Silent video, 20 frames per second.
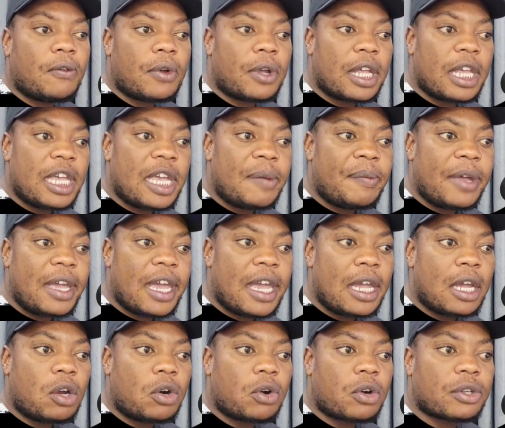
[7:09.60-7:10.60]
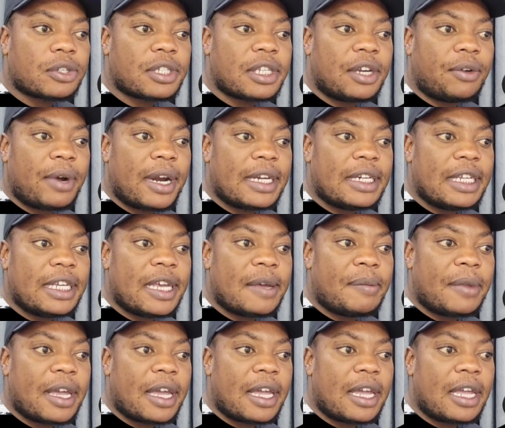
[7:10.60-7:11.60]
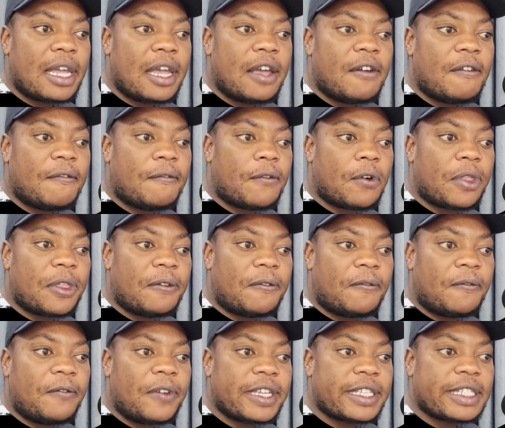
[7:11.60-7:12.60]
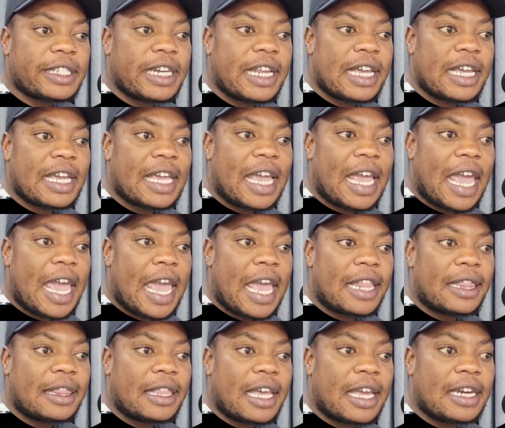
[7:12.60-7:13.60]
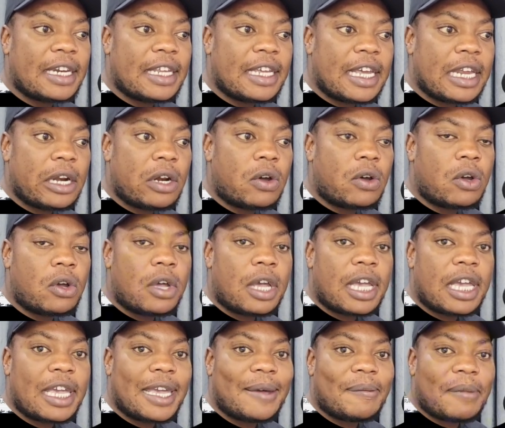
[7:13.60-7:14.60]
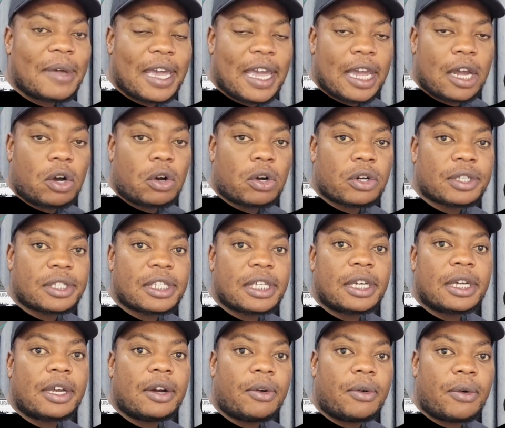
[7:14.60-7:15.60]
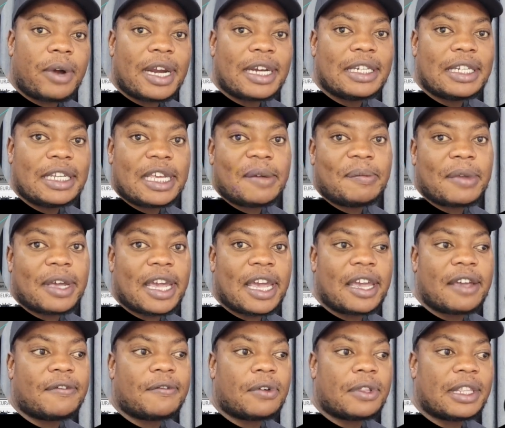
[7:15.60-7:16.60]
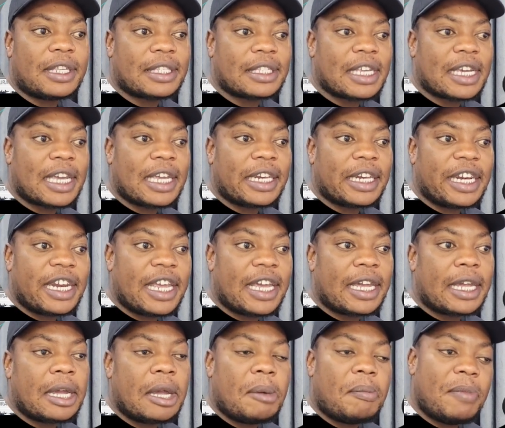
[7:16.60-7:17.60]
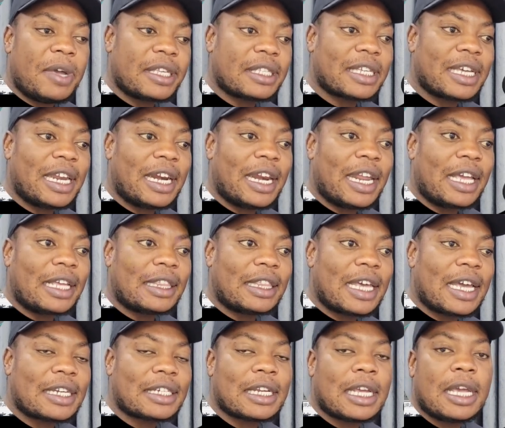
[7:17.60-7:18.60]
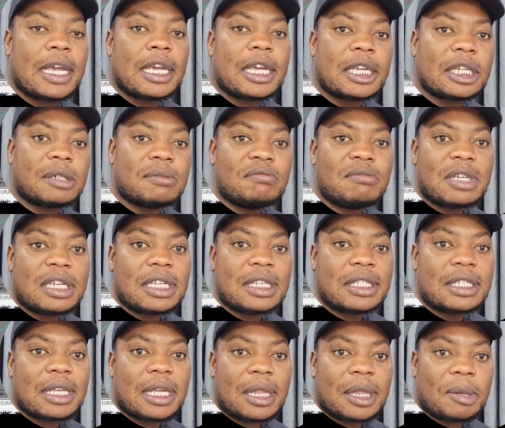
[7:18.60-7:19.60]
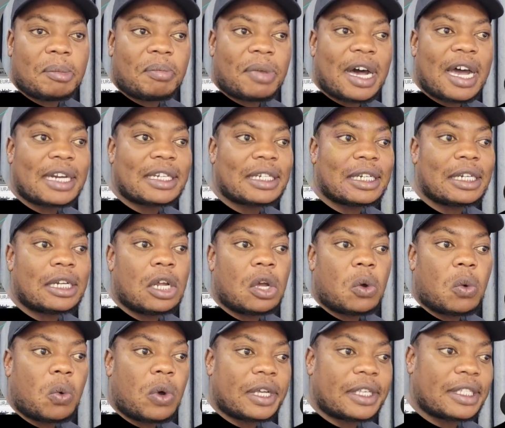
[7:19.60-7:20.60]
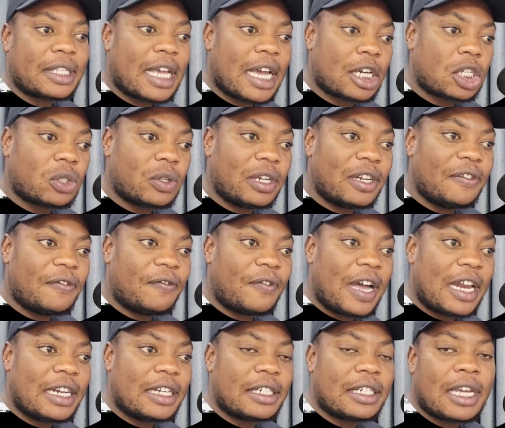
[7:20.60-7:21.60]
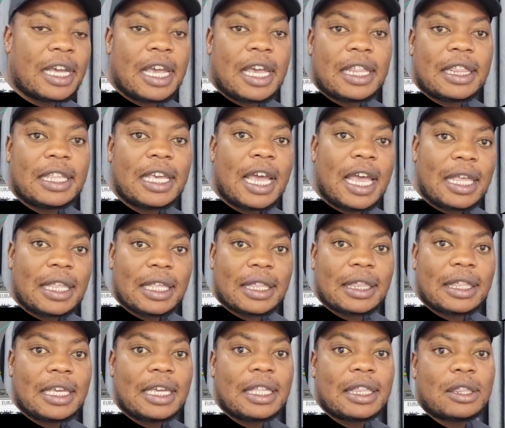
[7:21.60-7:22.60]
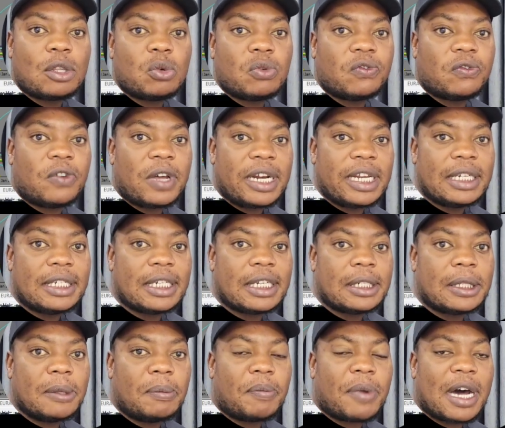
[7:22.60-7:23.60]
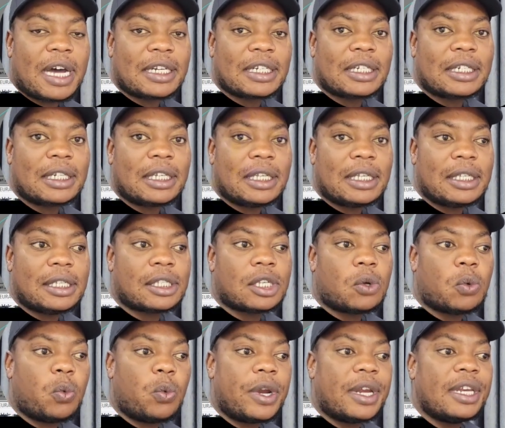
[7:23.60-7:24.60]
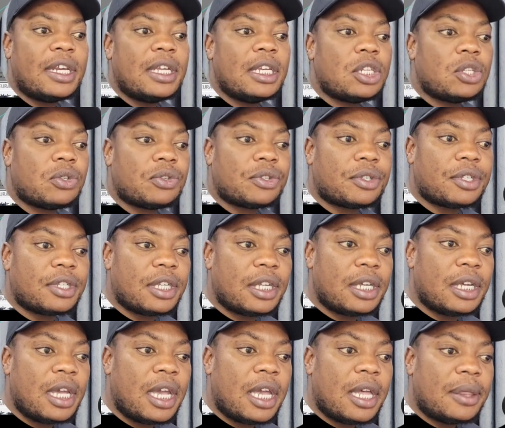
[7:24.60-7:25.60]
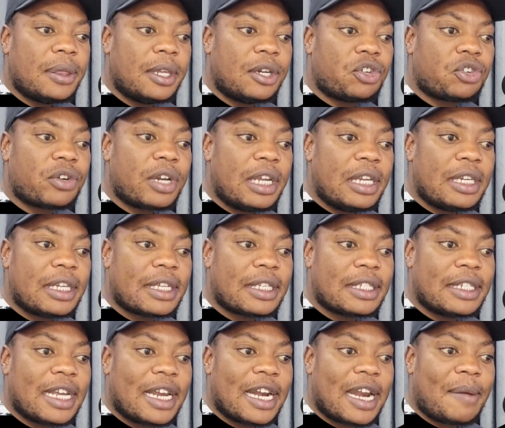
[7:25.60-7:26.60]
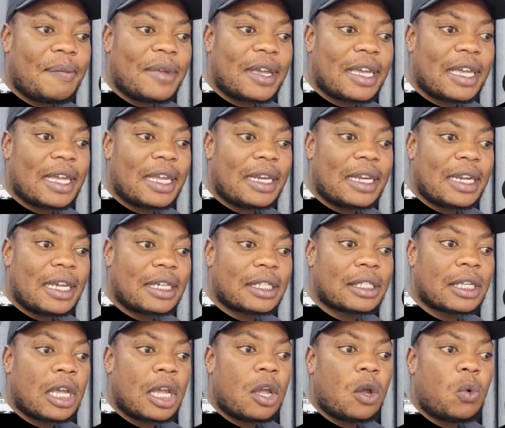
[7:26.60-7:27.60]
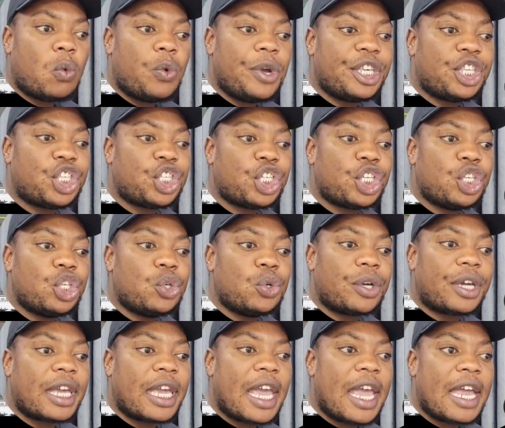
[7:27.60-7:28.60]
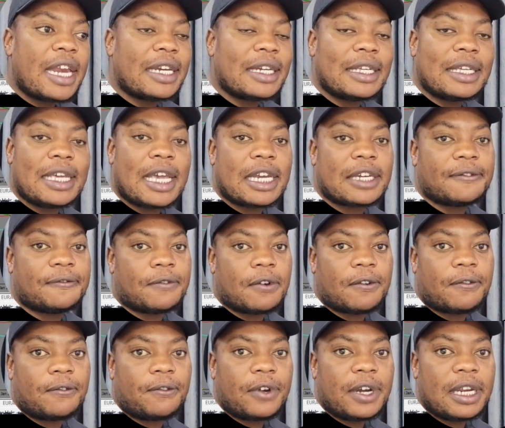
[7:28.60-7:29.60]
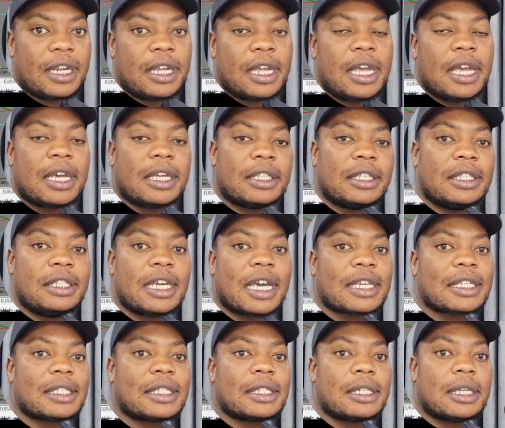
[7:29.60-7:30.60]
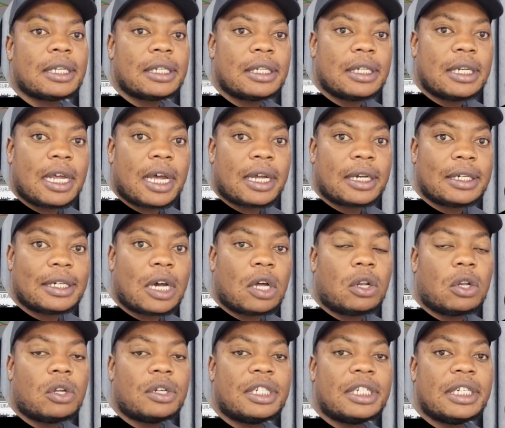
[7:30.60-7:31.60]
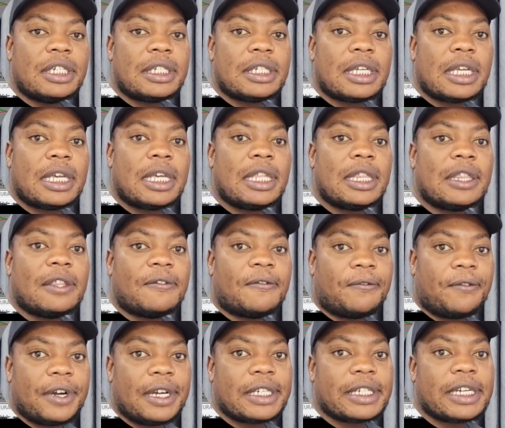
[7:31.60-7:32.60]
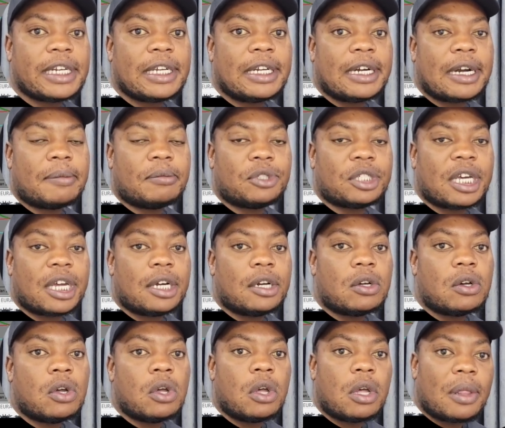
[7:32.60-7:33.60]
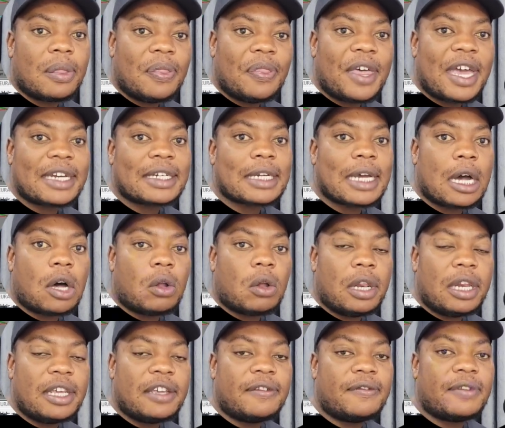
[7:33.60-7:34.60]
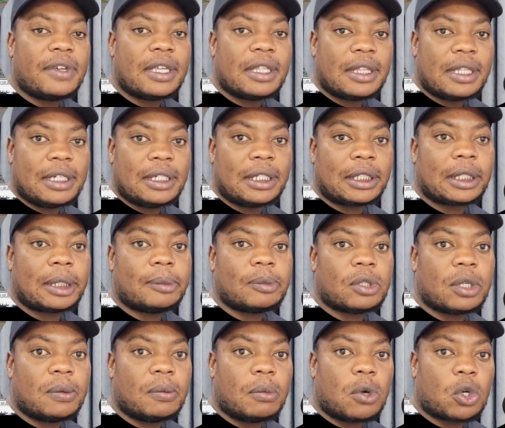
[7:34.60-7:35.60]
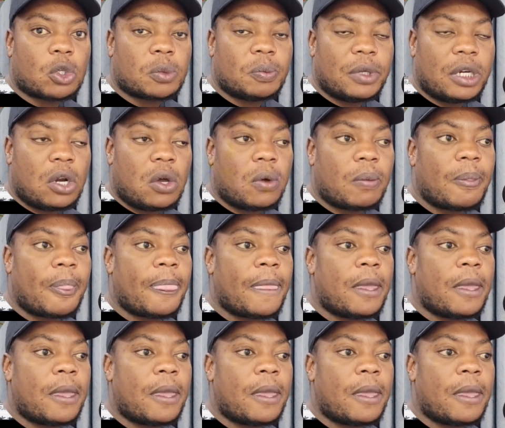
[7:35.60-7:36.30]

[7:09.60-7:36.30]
EMA crossing red EMA for the first leg, and then yellow EMA crossing red EMA for the second leg. Basically like that, it means the pattern was actually valid. The other thing to validate the pattern is we need to see the trader's dynamic index, which you can get for free. Just download it in the free Telegram channel that I'll leave in the description box below.